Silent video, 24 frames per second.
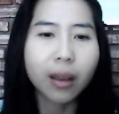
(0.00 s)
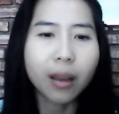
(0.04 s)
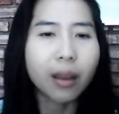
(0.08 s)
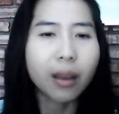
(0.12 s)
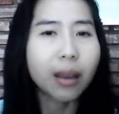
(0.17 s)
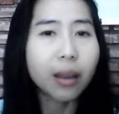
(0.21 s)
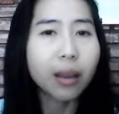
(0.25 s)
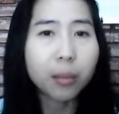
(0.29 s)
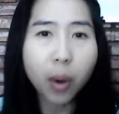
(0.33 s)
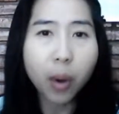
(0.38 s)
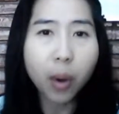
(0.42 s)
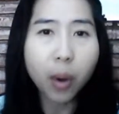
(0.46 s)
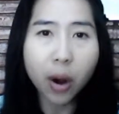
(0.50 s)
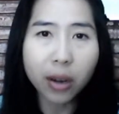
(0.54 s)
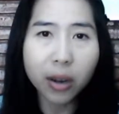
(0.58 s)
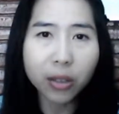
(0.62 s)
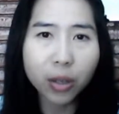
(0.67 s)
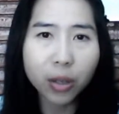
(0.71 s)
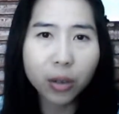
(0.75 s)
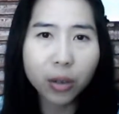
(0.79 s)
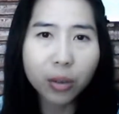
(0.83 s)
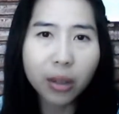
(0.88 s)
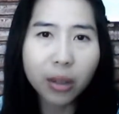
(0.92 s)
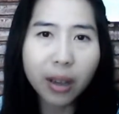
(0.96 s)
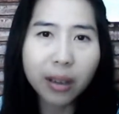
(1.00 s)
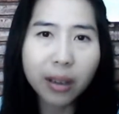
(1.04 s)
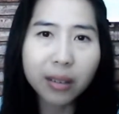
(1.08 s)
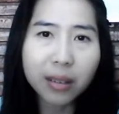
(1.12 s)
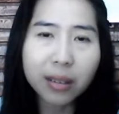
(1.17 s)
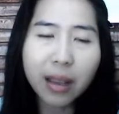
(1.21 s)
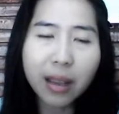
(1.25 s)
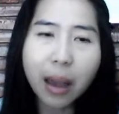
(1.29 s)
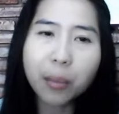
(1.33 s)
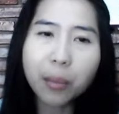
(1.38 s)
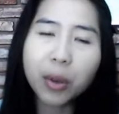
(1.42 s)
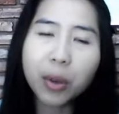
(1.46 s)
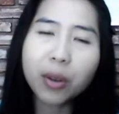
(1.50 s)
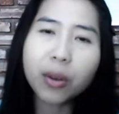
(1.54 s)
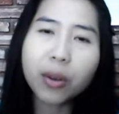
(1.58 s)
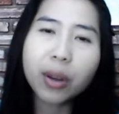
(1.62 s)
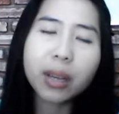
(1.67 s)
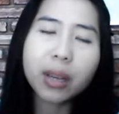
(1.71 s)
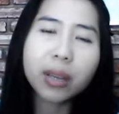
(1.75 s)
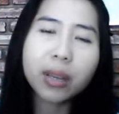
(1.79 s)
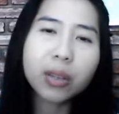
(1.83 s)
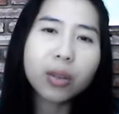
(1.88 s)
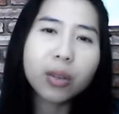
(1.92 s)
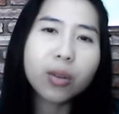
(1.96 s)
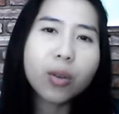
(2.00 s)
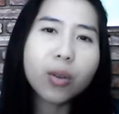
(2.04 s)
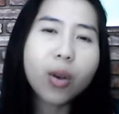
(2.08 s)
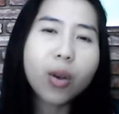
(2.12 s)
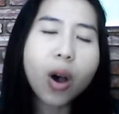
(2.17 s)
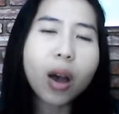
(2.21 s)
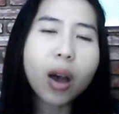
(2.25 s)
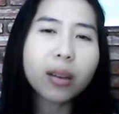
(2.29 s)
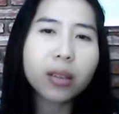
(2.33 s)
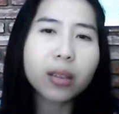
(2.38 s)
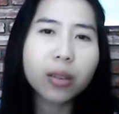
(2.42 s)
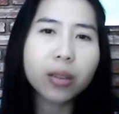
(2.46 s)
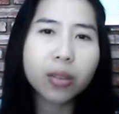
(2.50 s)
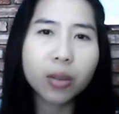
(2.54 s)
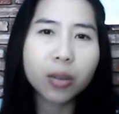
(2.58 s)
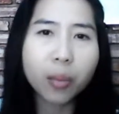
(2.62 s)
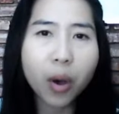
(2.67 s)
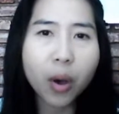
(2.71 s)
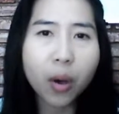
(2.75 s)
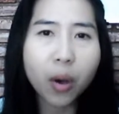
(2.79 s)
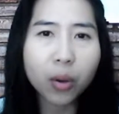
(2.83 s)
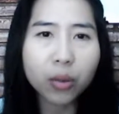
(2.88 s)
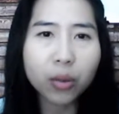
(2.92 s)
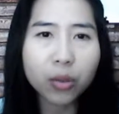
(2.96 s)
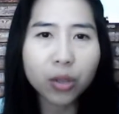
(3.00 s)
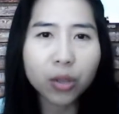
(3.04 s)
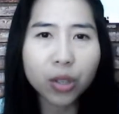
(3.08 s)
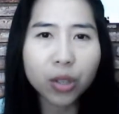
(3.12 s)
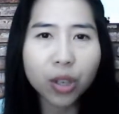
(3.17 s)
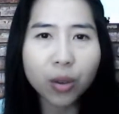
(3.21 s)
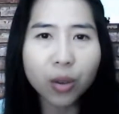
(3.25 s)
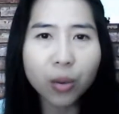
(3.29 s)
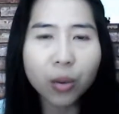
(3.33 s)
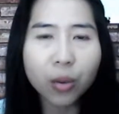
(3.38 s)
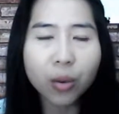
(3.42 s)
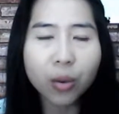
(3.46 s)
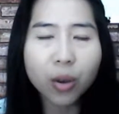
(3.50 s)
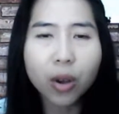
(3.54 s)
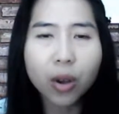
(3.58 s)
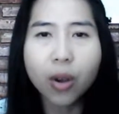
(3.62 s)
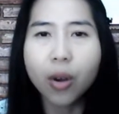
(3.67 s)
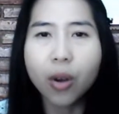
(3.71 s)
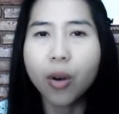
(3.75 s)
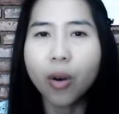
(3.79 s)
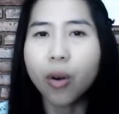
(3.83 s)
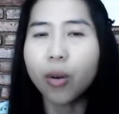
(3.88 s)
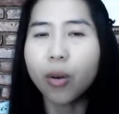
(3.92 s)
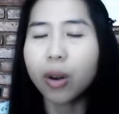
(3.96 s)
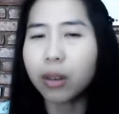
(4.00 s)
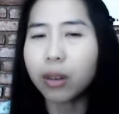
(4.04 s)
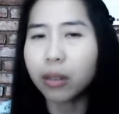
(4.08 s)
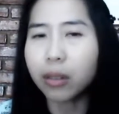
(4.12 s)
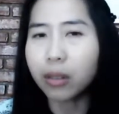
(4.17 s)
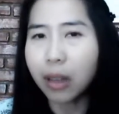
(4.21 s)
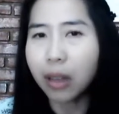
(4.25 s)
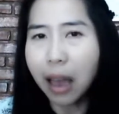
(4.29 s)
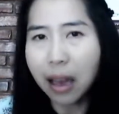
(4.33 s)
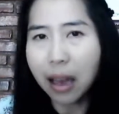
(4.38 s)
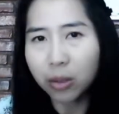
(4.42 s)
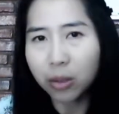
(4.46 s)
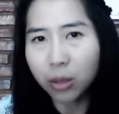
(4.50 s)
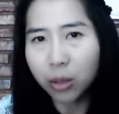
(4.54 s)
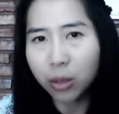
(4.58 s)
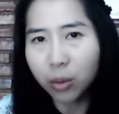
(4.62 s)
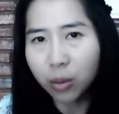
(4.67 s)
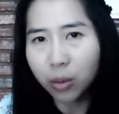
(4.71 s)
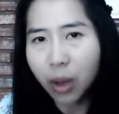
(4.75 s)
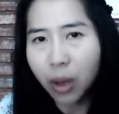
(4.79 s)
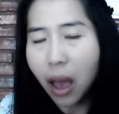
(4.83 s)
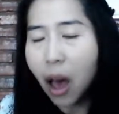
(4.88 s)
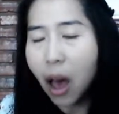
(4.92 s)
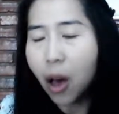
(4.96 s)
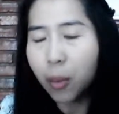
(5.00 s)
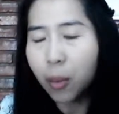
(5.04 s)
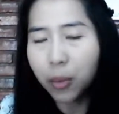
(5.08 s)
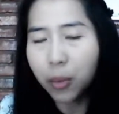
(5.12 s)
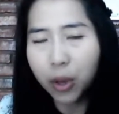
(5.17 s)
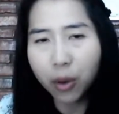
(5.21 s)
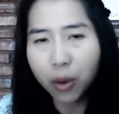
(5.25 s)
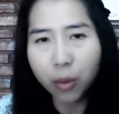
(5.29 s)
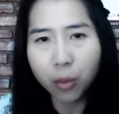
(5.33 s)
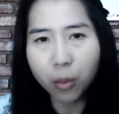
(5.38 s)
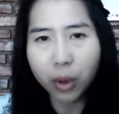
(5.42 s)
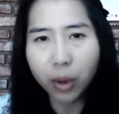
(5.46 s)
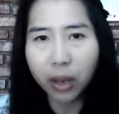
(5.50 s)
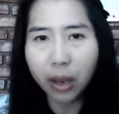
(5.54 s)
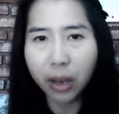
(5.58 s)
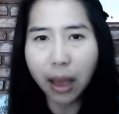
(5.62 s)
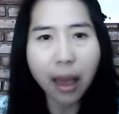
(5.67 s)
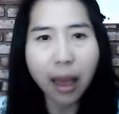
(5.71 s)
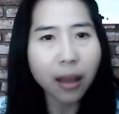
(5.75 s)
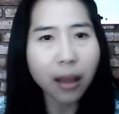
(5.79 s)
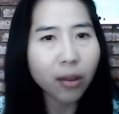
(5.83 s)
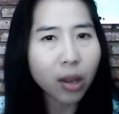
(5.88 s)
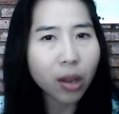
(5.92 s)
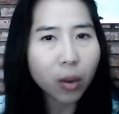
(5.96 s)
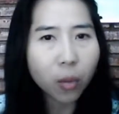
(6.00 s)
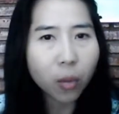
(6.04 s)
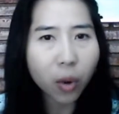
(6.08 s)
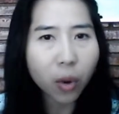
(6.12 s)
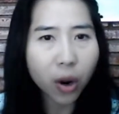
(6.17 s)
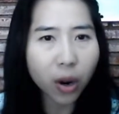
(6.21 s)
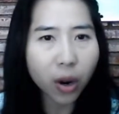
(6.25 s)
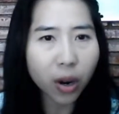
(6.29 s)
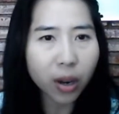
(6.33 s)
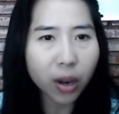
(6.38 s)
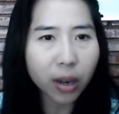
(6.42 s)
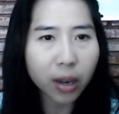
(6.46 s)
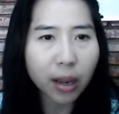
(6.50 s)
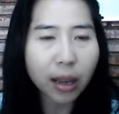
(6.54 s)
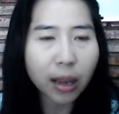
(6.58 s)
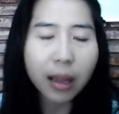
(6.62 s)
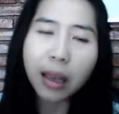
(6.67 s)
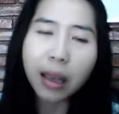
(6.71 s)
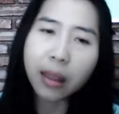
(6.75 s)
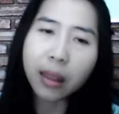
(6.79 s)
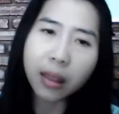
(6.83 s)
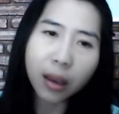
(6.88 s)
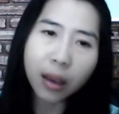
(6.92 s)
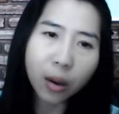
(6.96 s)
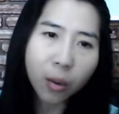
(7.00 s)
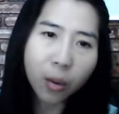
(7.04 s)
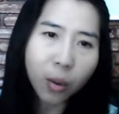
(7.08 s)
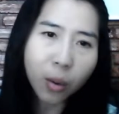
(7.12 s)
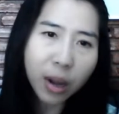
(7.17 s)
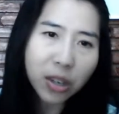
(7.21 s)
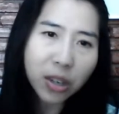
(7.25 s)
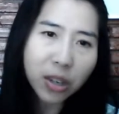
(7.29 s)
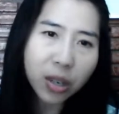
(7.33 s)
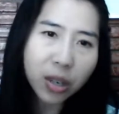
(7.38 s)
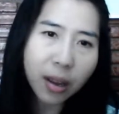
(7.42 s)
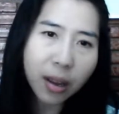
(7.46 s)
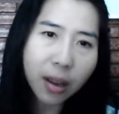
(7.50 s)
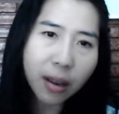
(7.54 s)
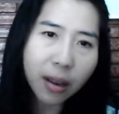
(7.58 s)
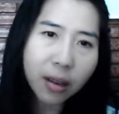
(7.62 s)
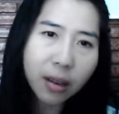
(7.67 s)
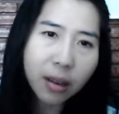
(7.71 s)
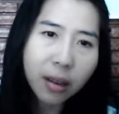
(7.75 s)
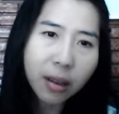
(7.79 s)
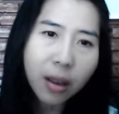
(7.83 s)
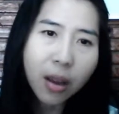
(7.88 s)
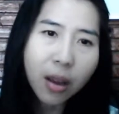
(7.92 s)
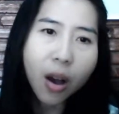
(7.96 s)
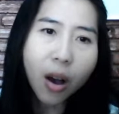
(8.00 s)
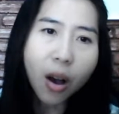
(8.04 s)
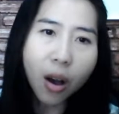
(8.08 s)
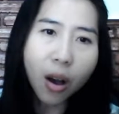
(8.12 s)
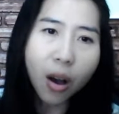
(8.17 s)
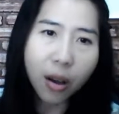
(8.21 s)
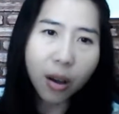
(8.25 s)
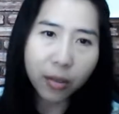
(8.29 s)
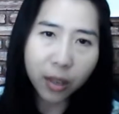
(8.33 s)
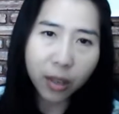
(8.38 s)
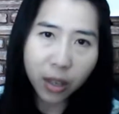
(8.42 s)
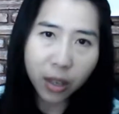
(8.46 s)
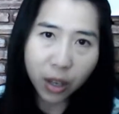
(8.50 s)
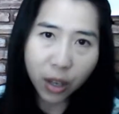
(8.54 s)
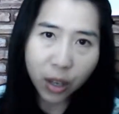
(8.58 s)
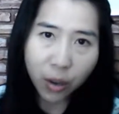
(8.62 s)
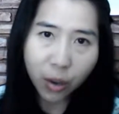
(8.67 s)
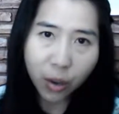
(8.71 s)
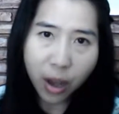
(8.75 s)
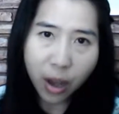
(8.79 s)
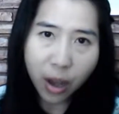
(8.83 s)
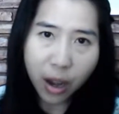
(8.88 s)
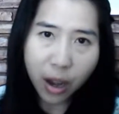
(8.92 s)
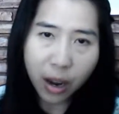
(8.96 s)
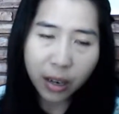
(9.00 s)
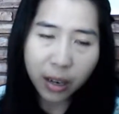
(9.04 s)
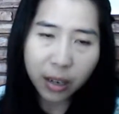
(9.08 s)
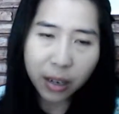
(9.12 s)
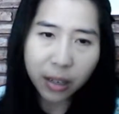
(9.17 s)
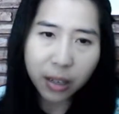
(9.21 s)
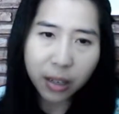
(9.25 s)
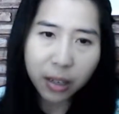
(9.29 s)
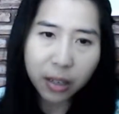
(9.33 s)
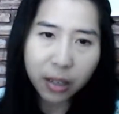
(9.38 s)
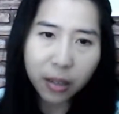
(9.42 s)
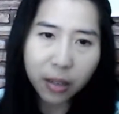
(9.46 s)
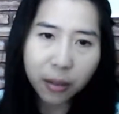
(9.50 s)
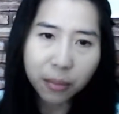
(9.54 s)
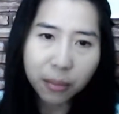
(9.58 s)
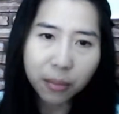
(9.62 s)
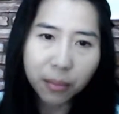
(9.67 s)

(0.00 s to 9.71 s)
In part 2, the examiner is not supposed to or allowed to help you with any word in the question on the cue cards